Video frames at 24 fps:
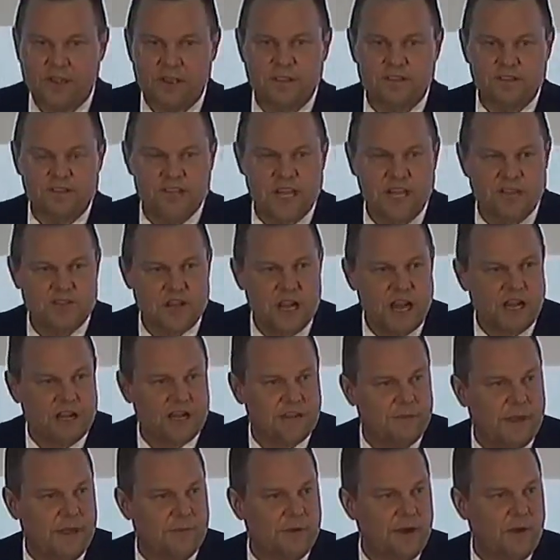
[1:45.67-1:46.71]
Steve
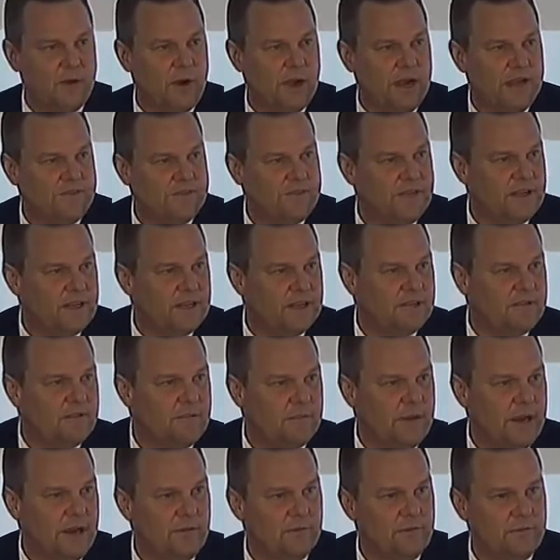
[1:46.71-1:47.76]
talked about my wife.
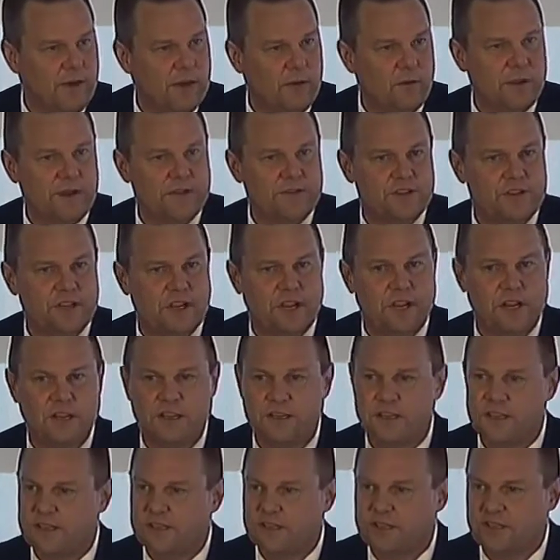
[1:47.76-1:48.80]
My wife
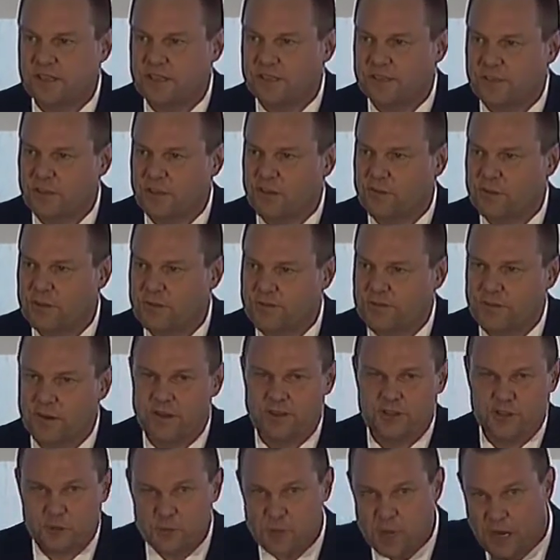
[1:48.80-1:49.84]
Charlotte is home at the
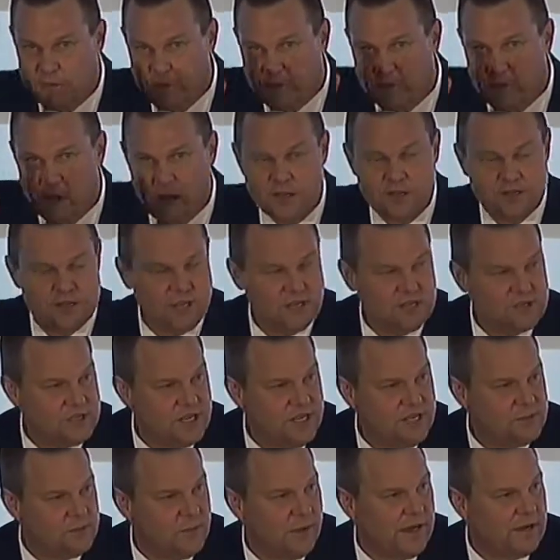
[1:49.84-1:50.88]
farm. She's probably watching on
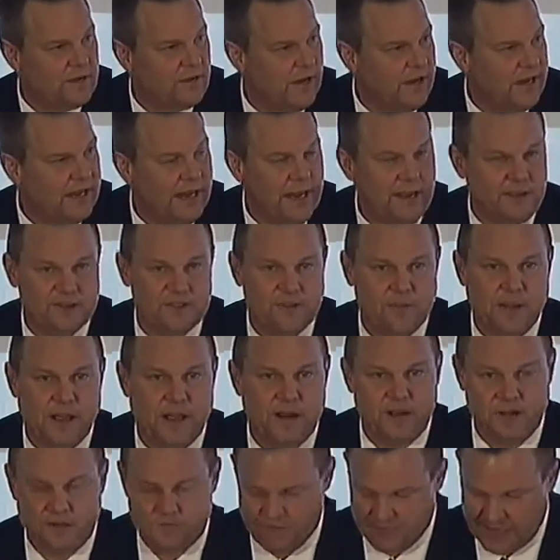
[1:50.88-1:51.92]
C-SPAN right now, as a
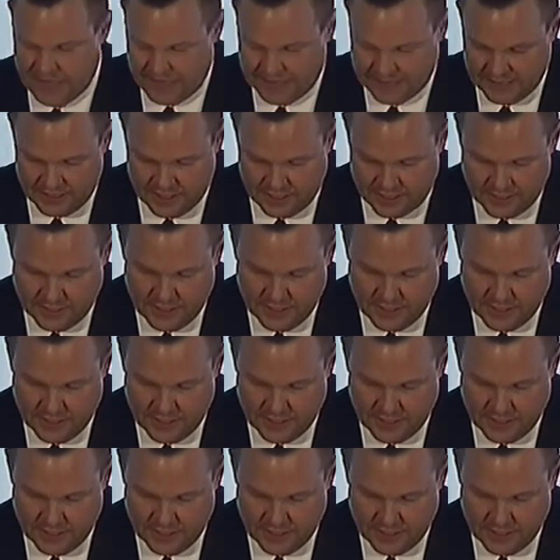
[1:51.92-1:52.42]
matter of fact.